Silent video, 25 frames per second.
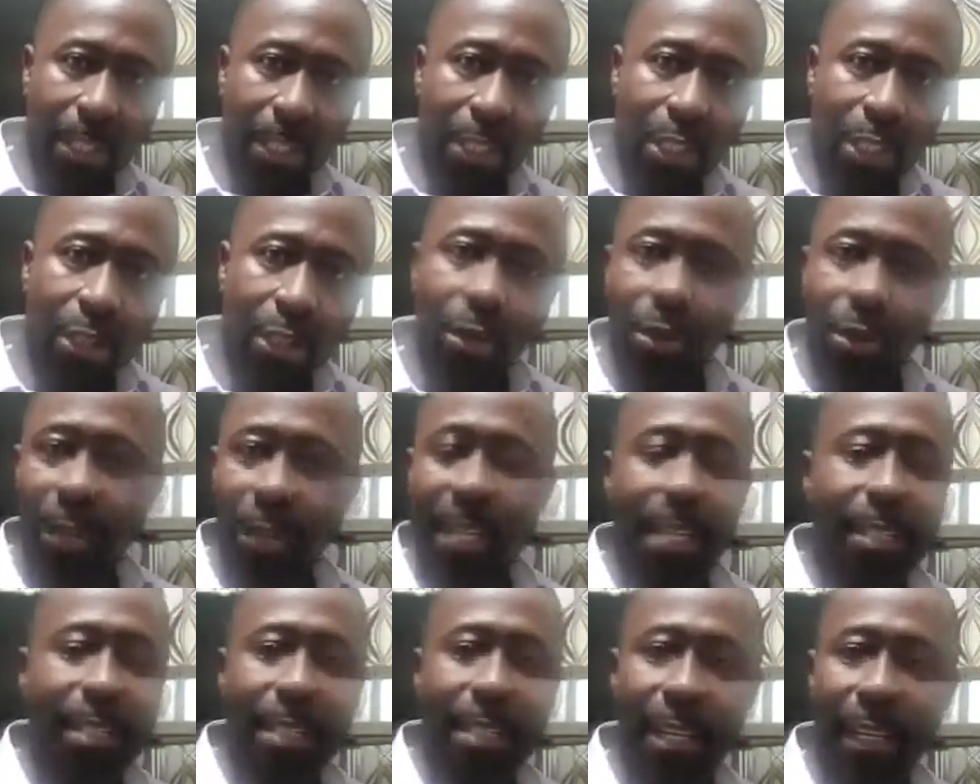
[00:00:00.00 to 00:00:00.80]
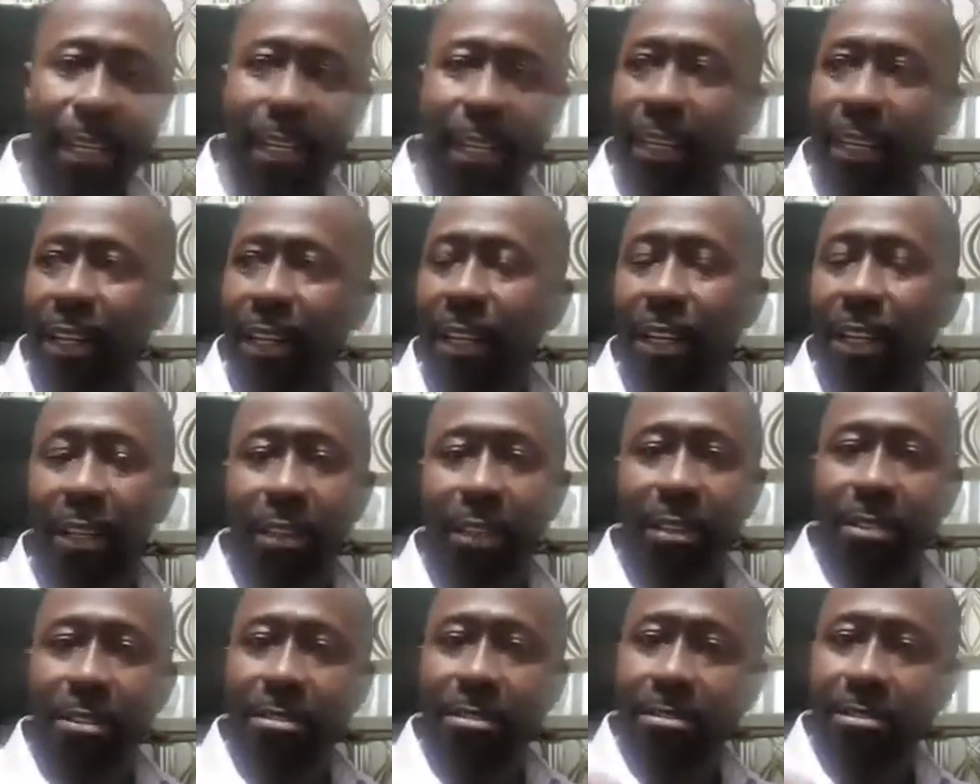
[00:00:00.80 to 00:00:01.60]
So easily,
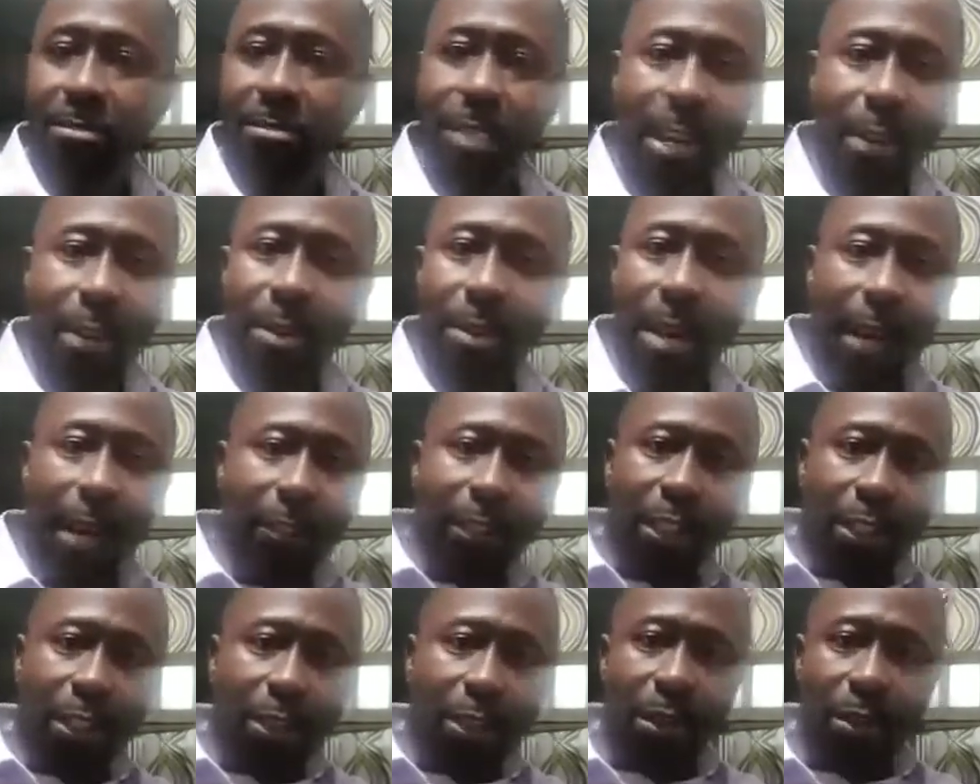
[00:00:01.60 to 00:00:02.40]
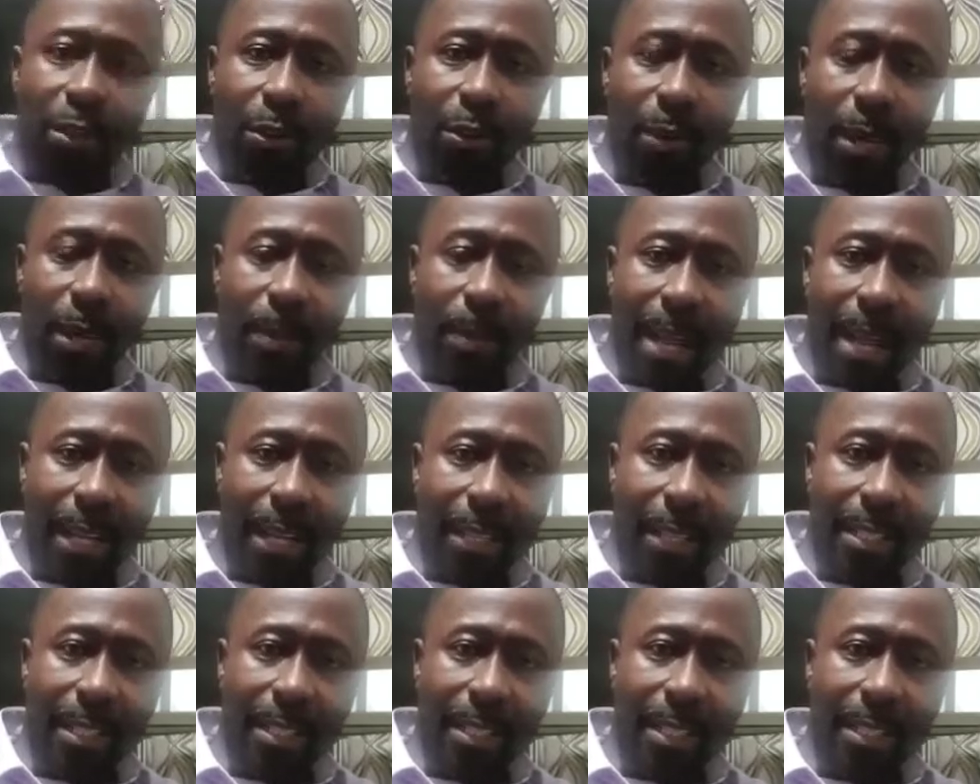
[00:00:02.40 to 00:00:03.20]
we could have just gone through the
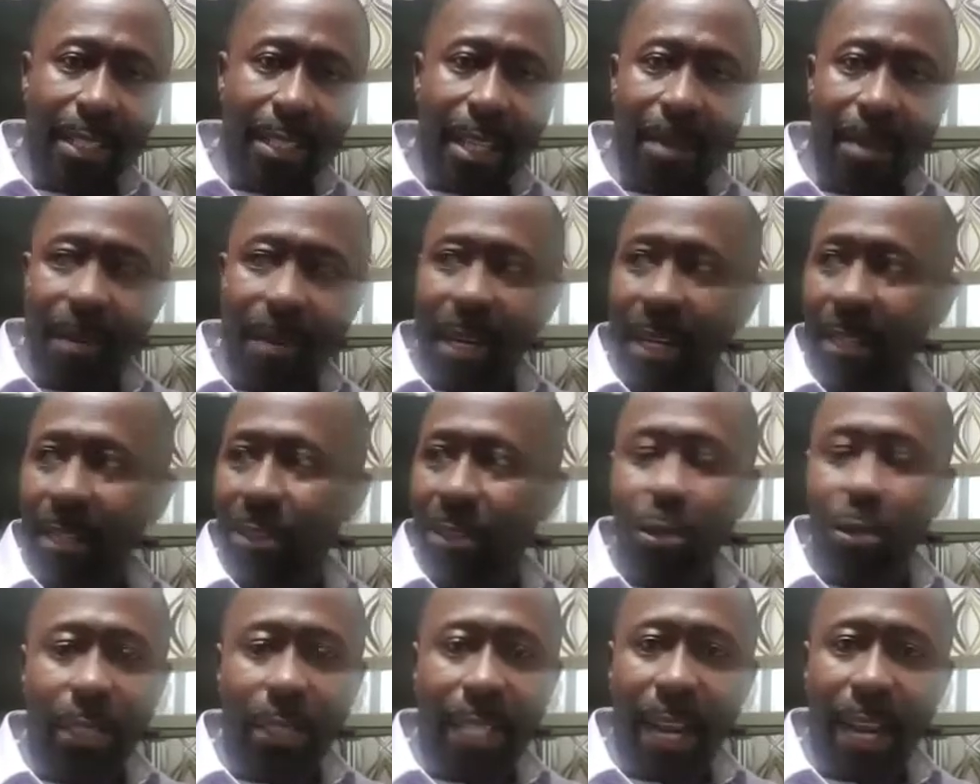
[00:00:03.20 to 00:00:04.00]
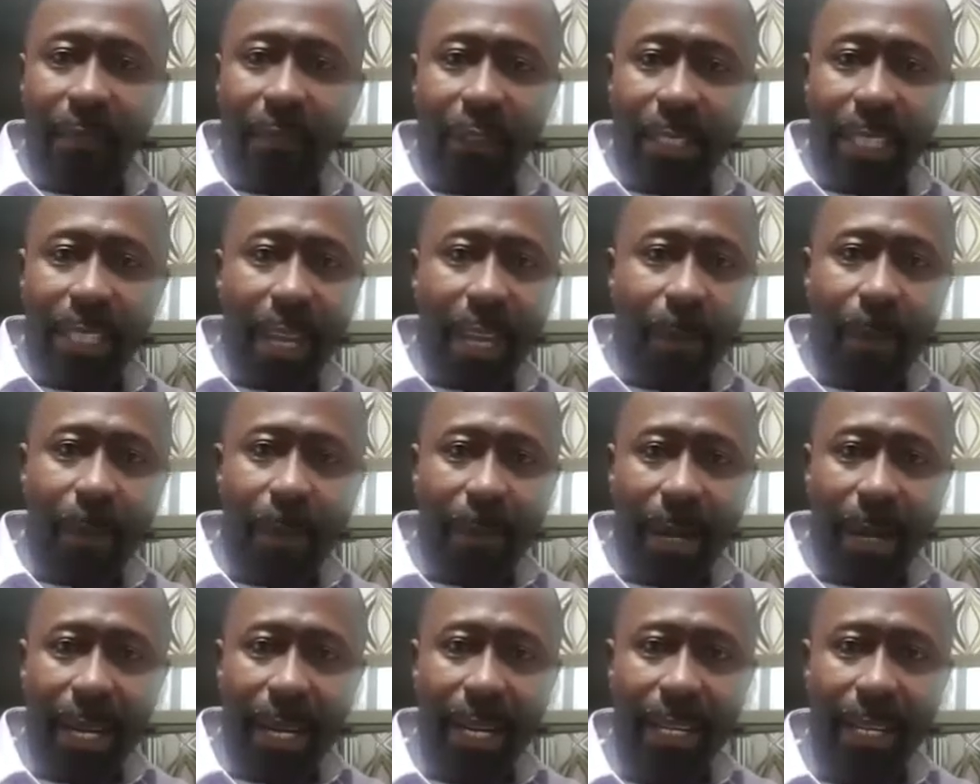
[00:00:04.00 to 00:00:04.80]
banking system and go try for take
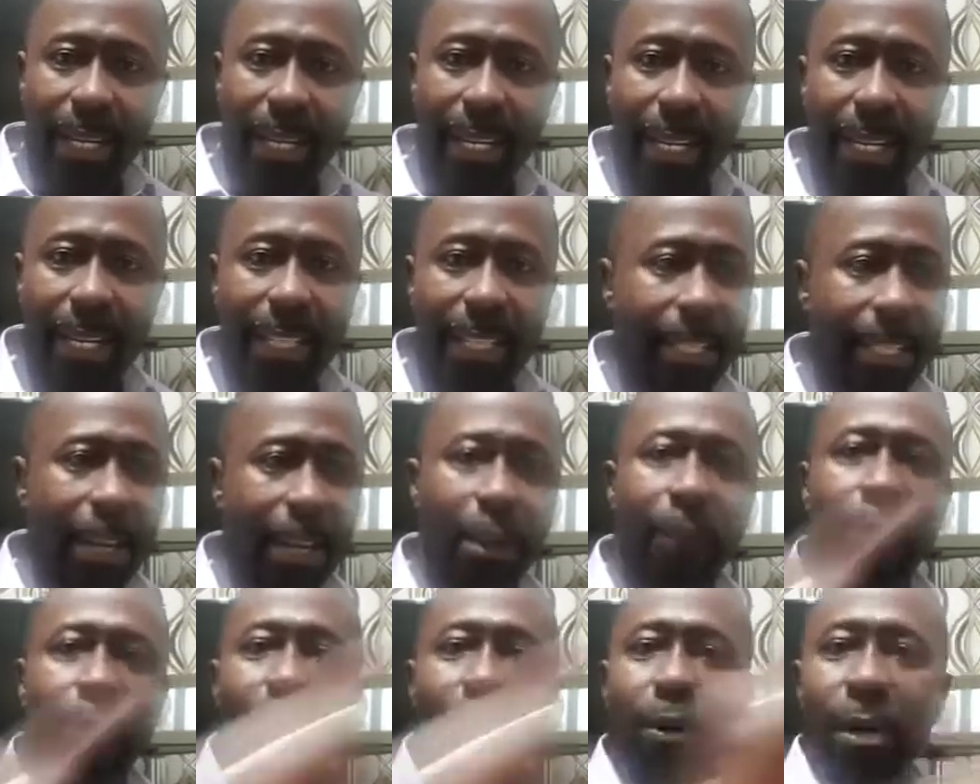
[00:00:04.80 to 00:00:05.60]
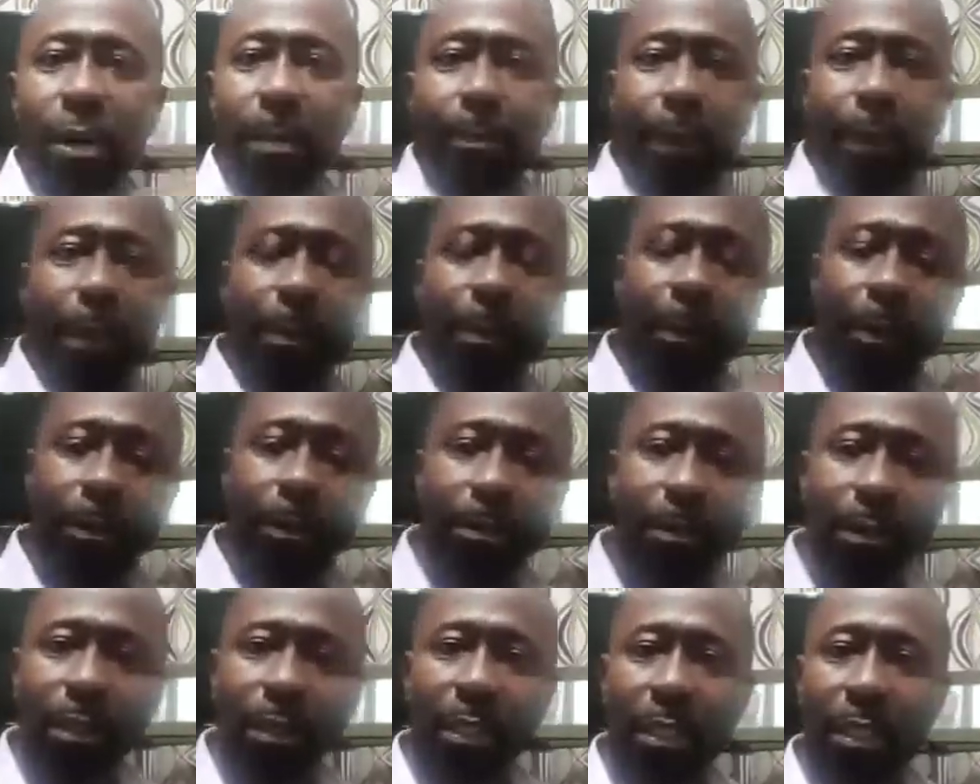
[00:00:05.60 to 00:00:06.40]
paper and they, instead of calling
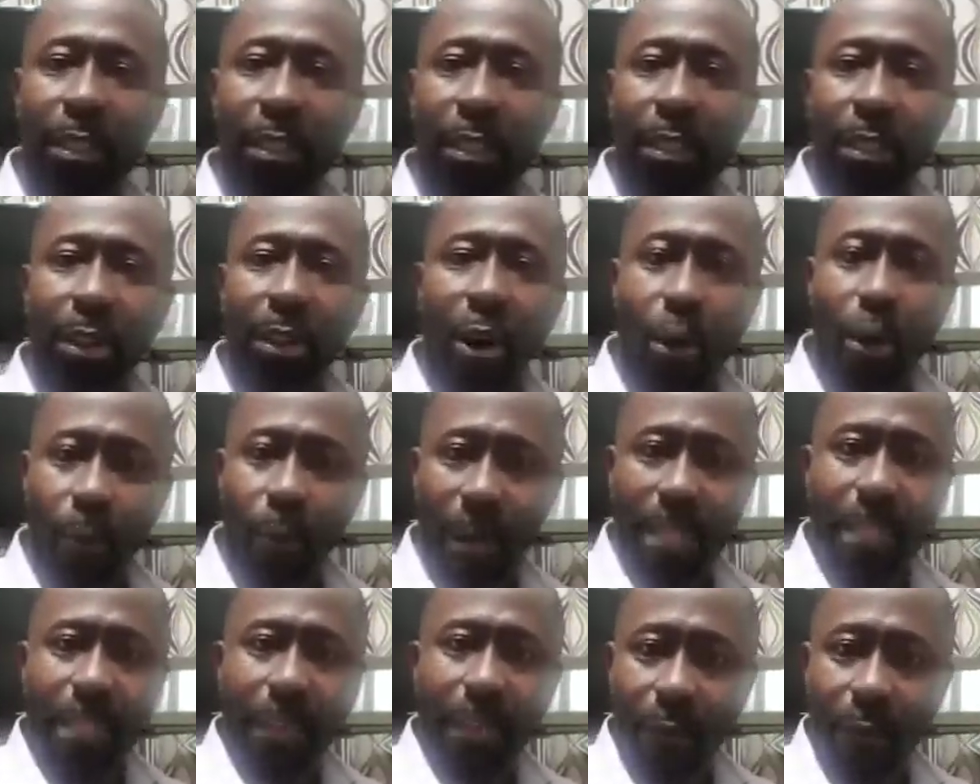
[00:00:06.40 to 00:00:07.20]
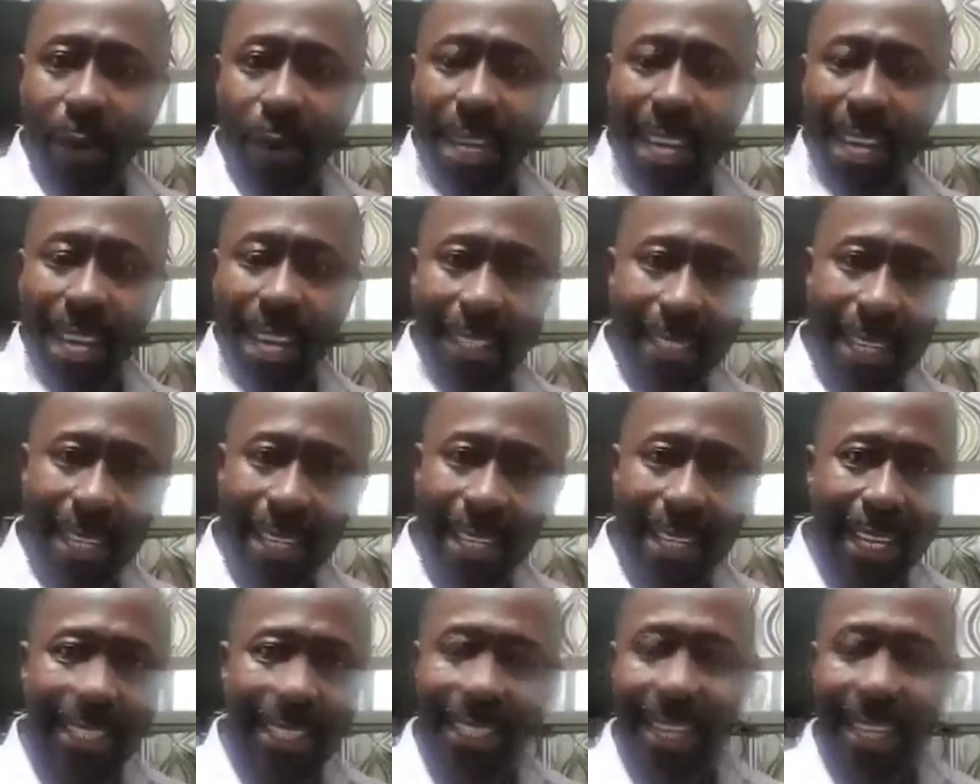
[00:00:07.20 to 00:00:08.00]
people or waiting for hearsay,
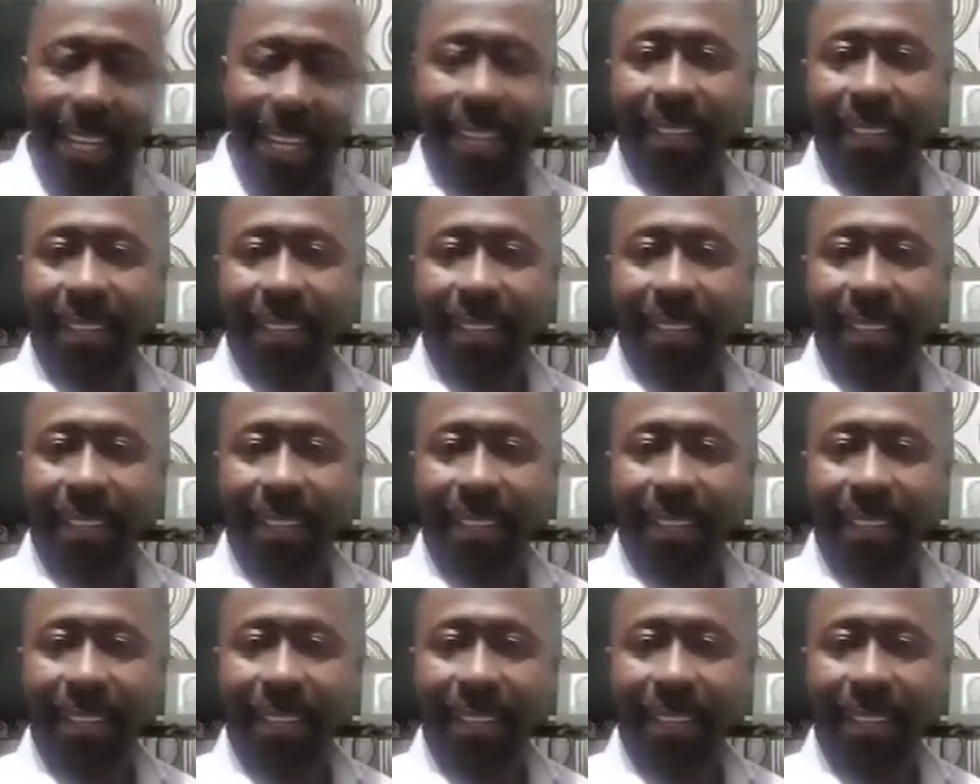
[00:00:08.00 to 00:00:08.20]
they say,